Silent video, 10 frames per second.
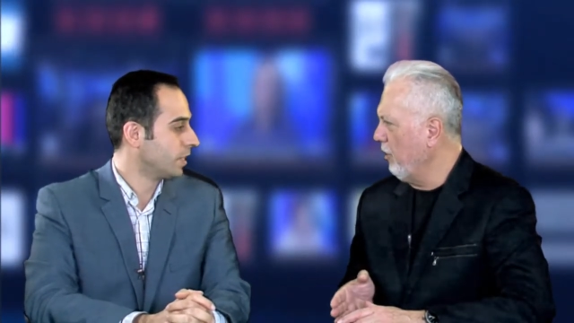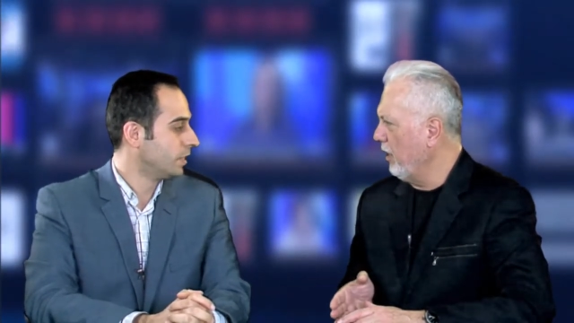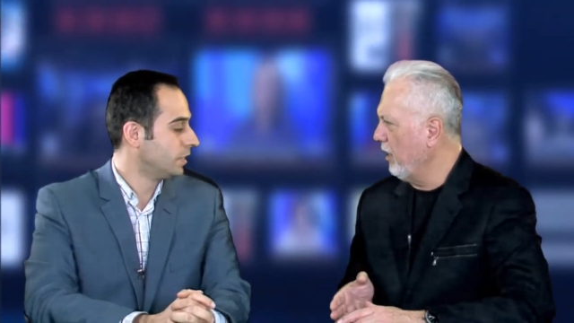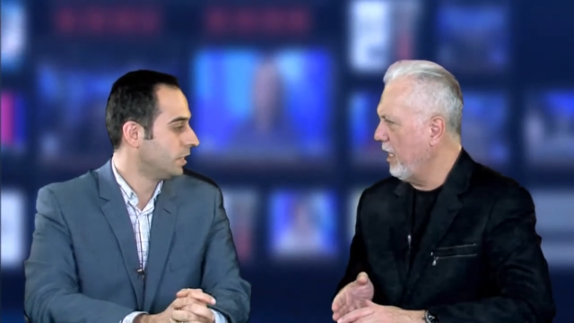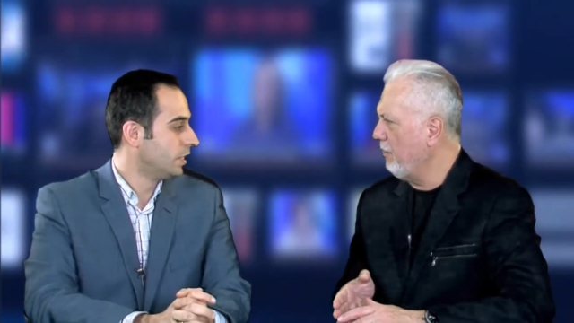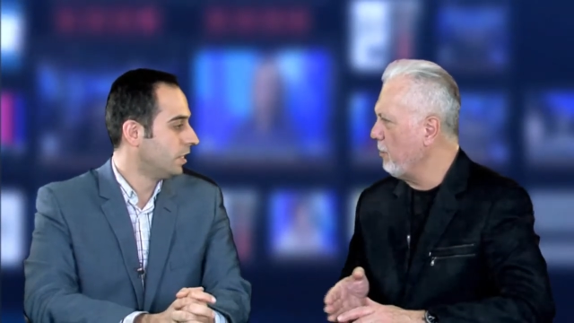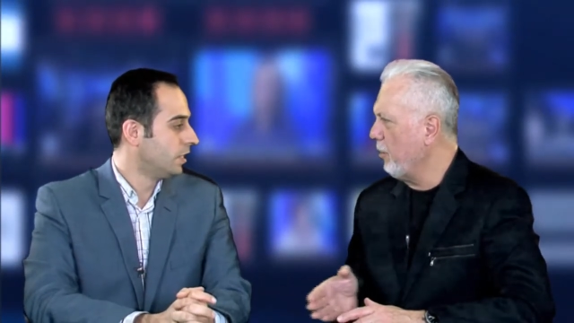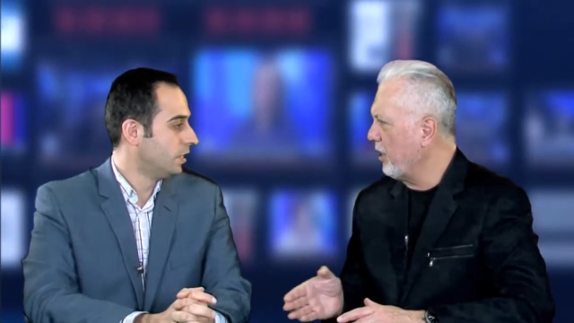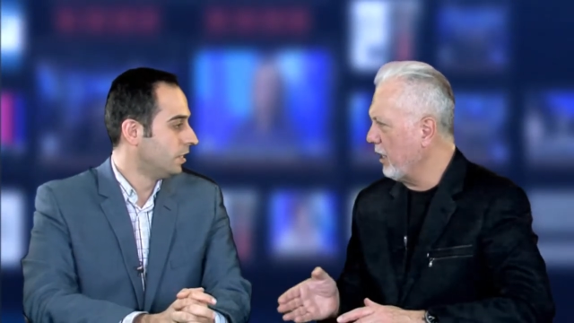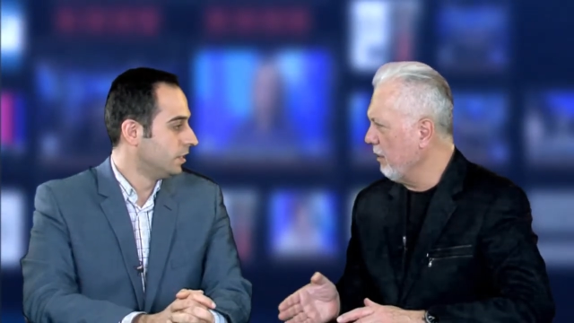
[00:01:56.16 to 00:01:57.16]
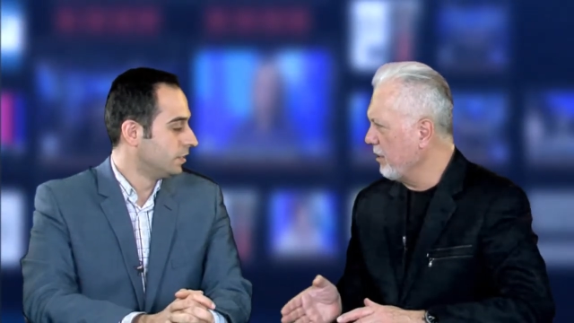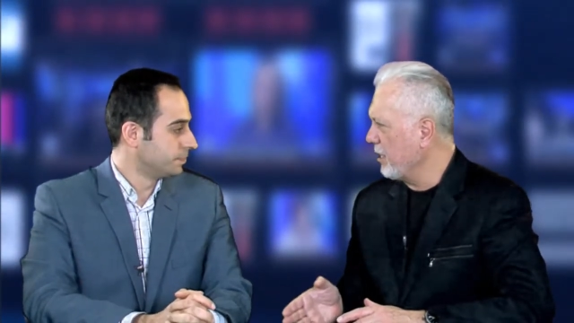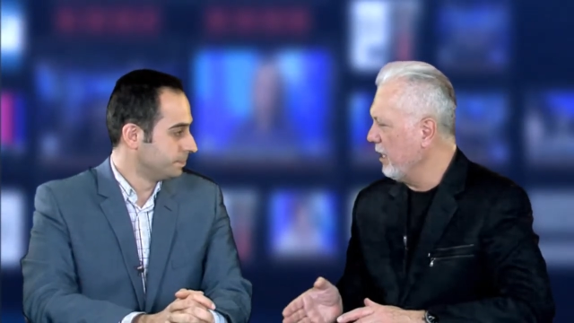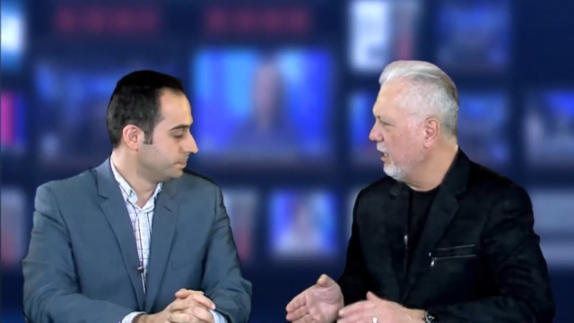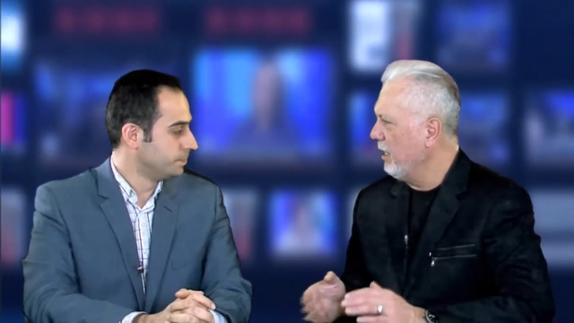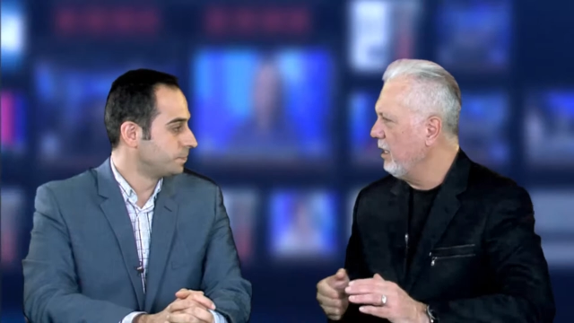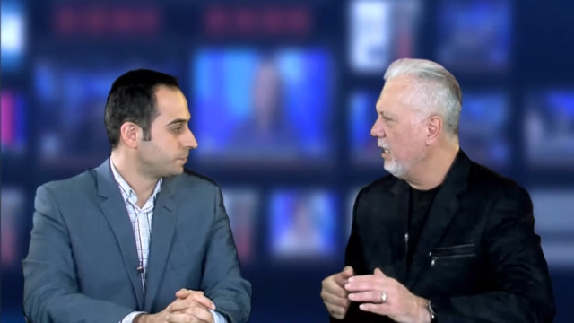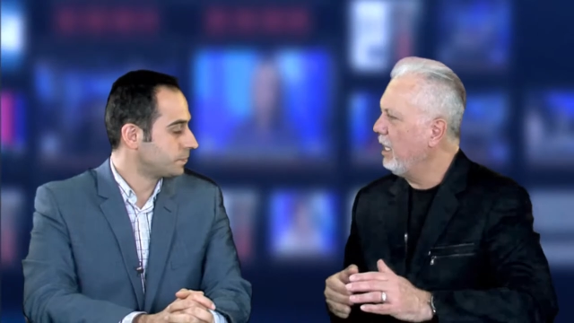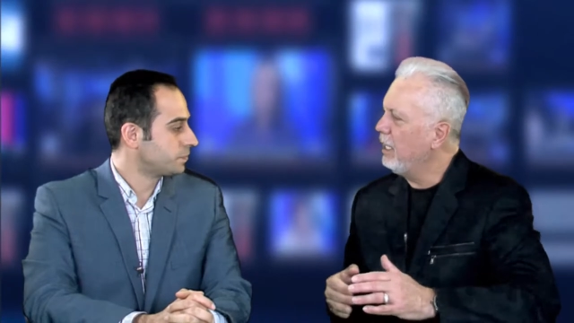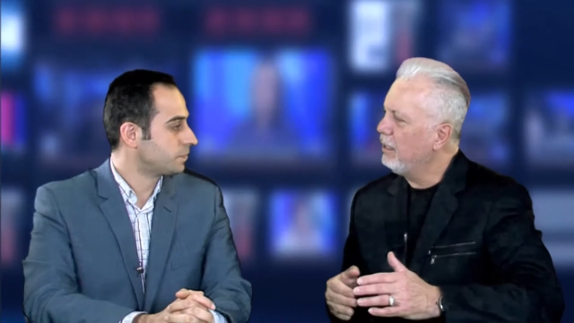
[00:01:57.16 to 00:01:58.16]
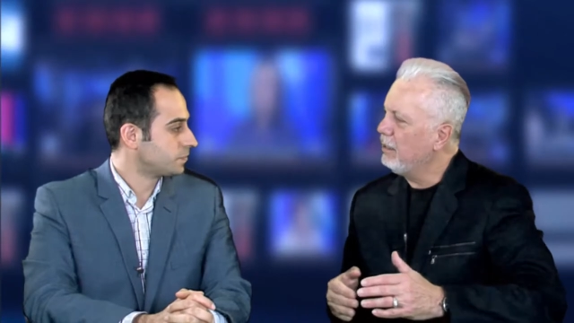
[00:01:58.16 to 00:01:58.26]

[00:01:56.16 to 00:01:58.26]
Speaker 1: uh, everybody else. Uh,